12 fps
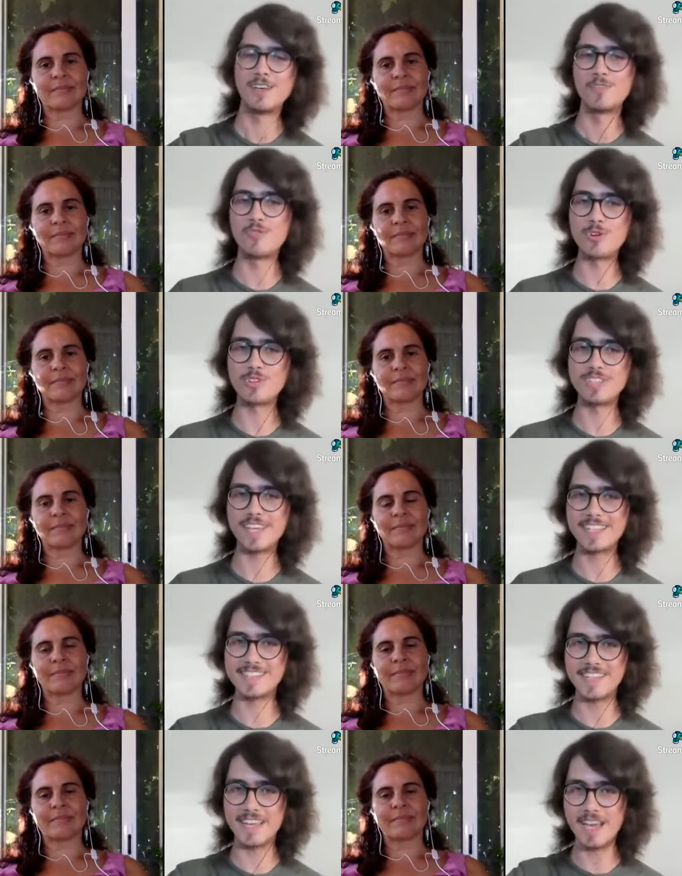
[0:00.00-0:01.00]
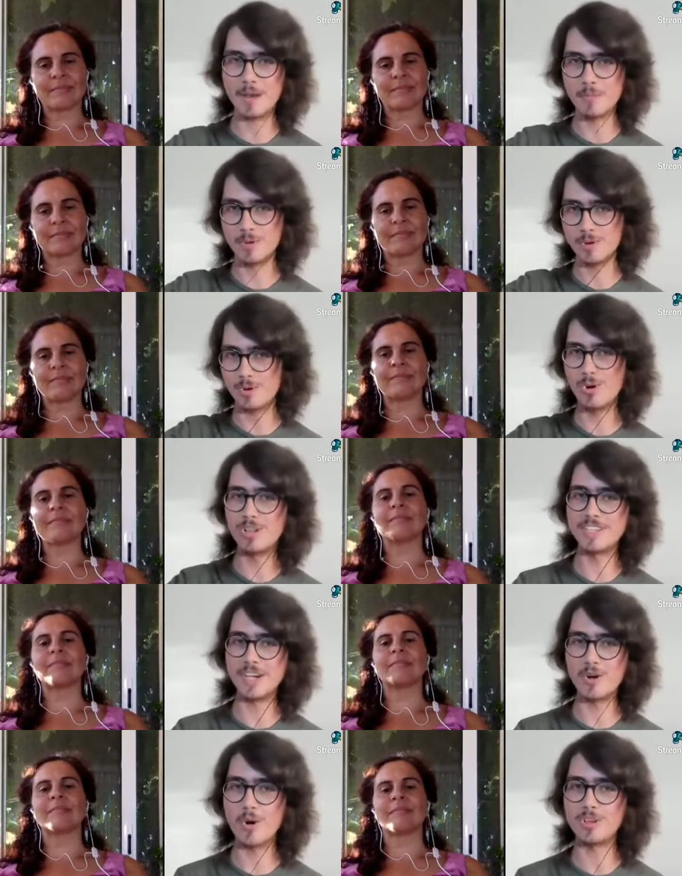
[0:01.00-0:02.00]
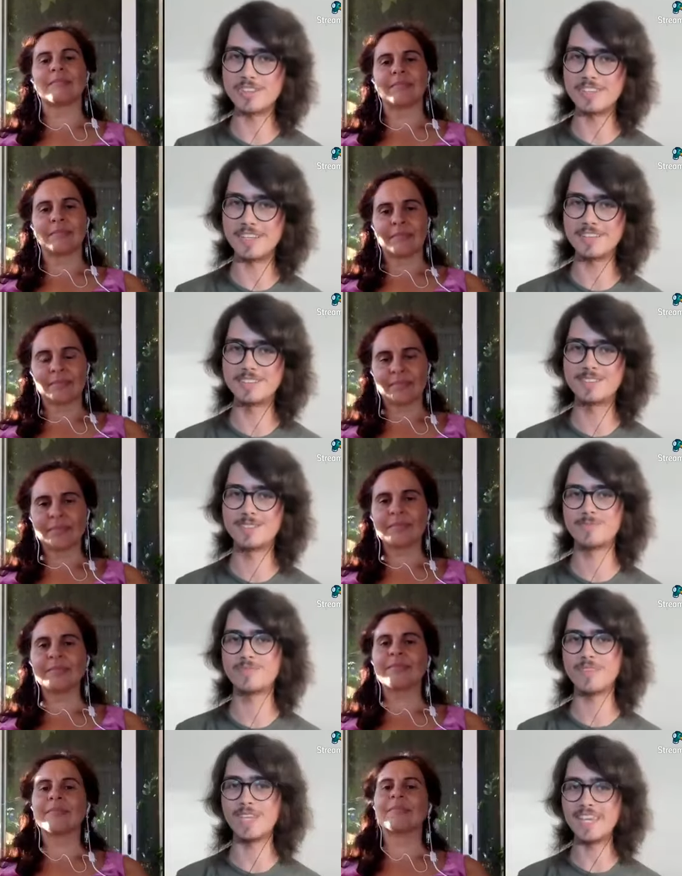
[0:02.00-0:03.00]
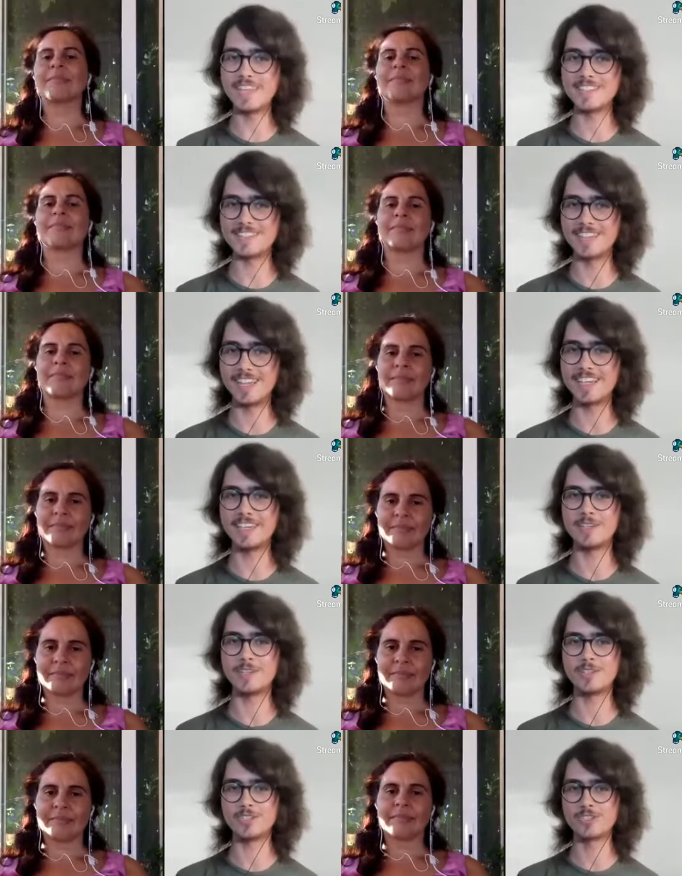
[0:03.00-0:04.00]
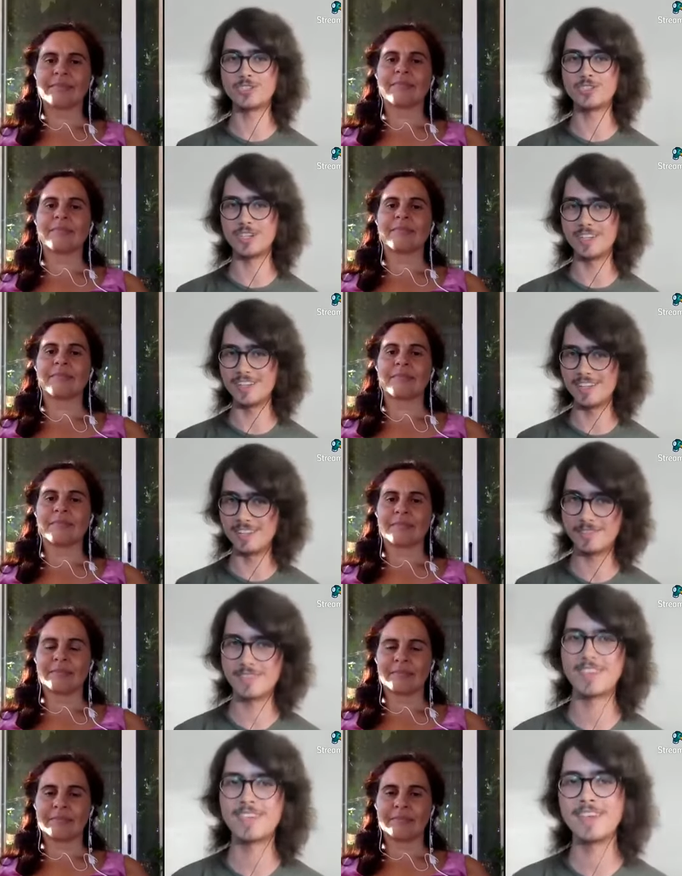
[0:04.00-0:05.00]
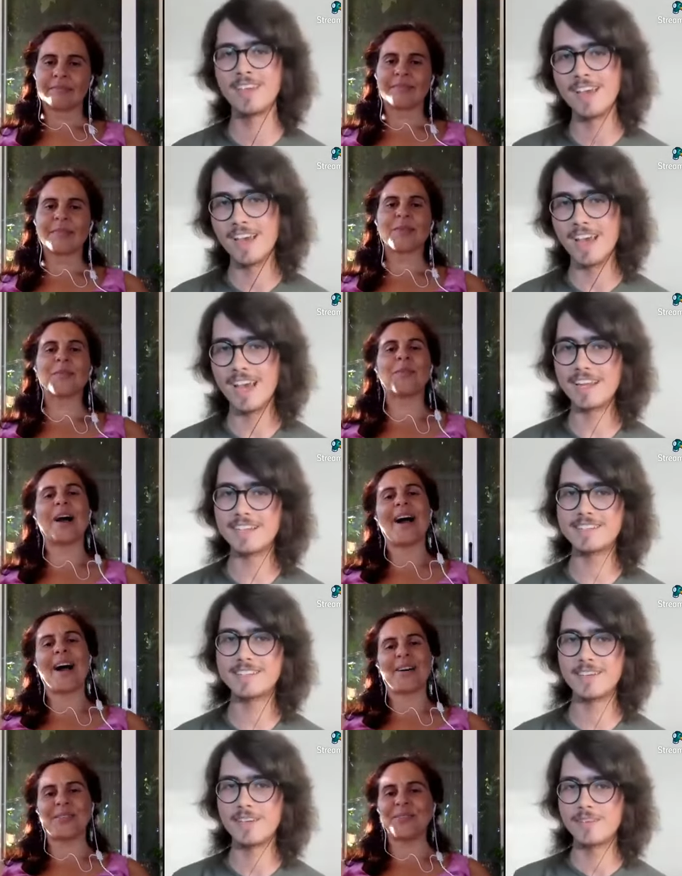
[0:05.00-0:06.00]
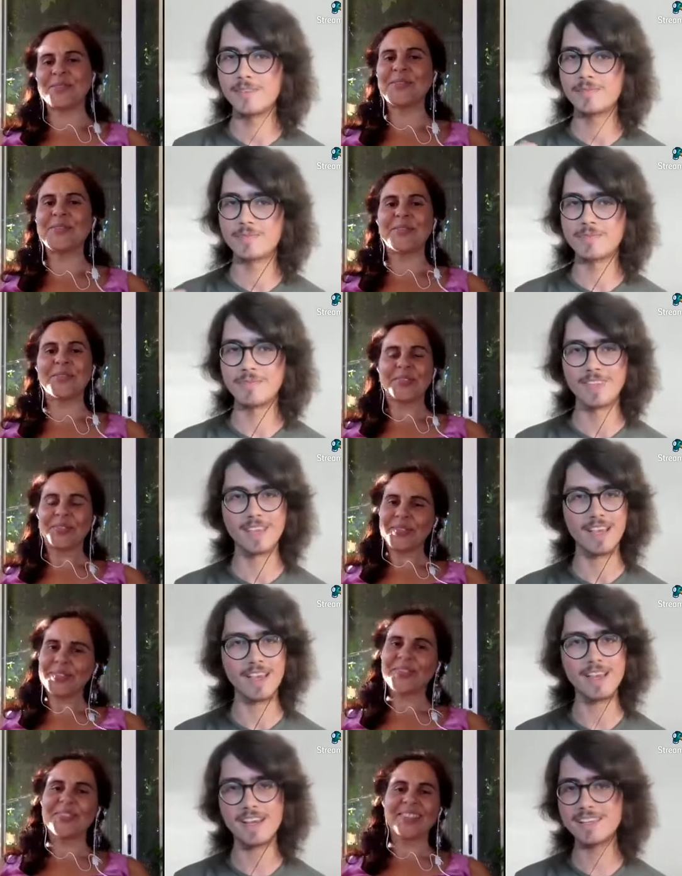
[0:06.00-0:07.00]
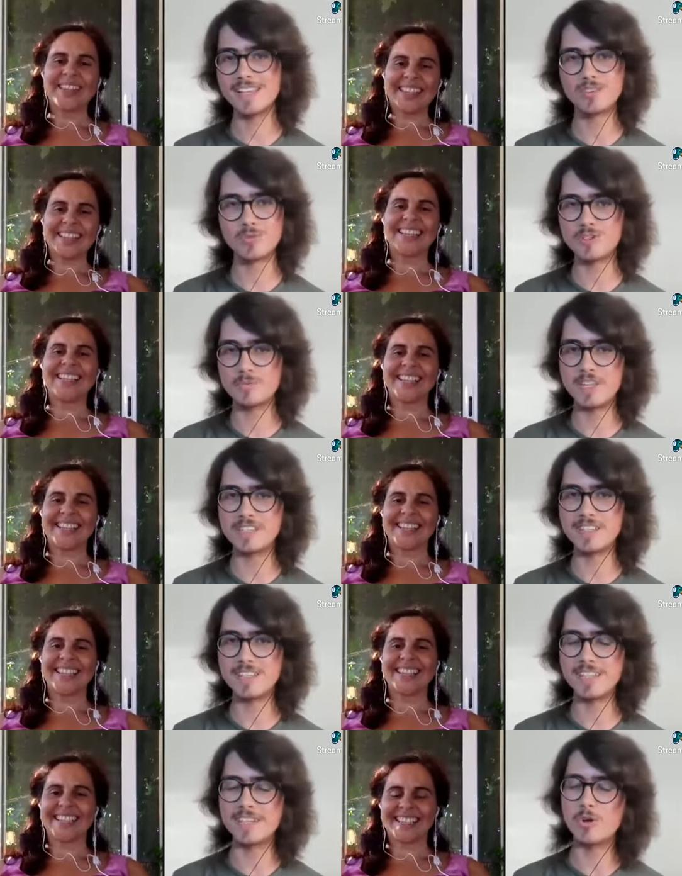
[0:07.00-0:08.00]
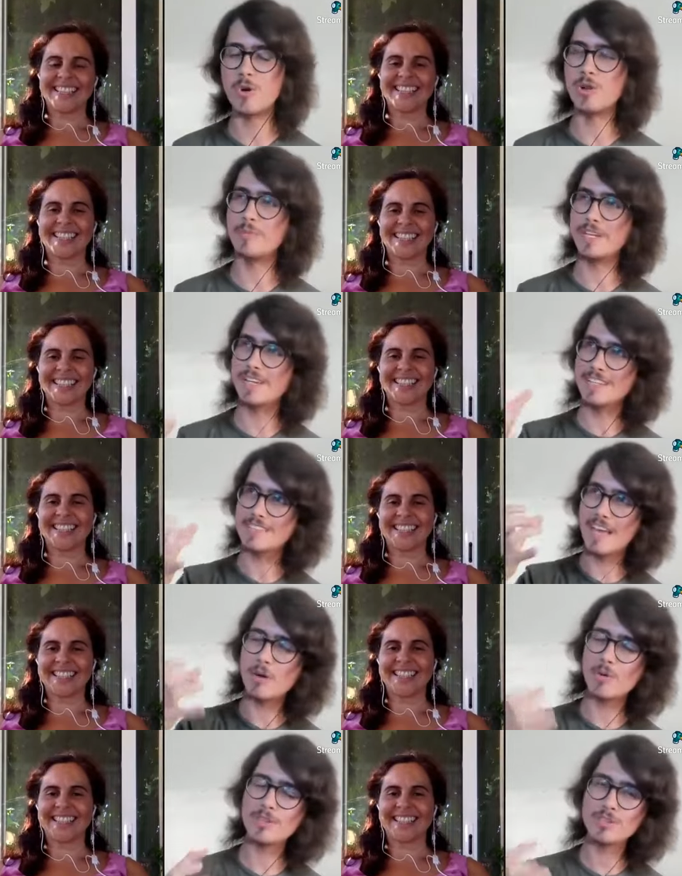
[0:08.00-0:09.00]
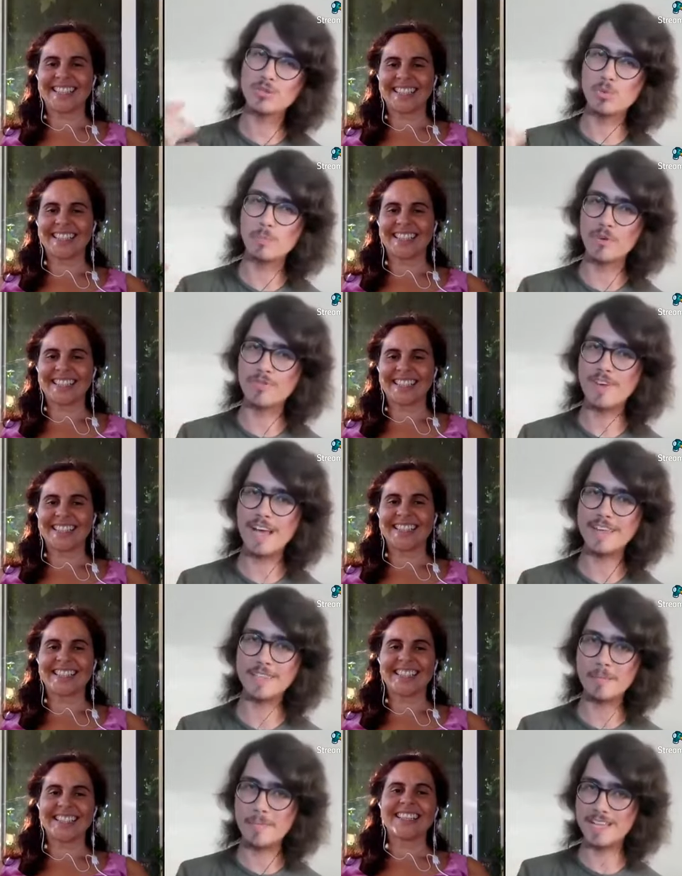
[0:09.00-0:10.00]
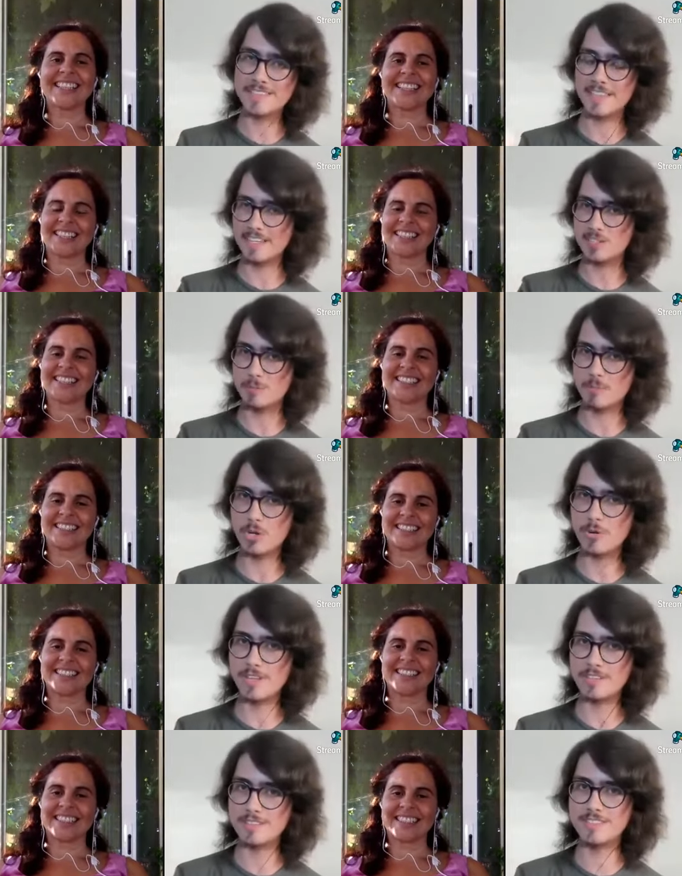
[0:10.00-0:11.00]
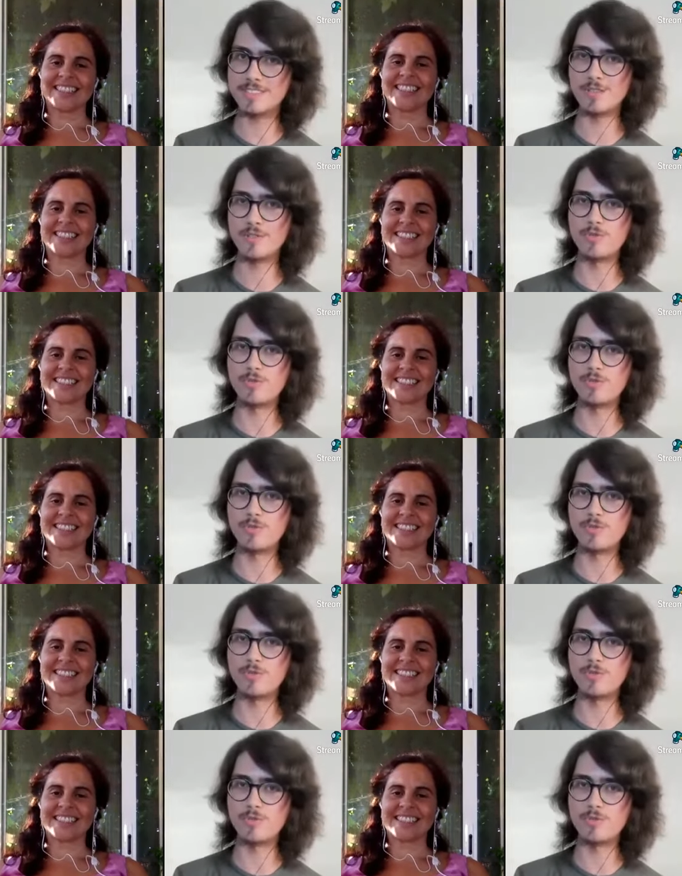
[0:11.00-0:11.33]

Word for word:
Speaker 1: for the exam all the content, easily, chill.
Speaker 2: And,
Speaker 1: and that was basically the goal, because I wanted to provide the best experience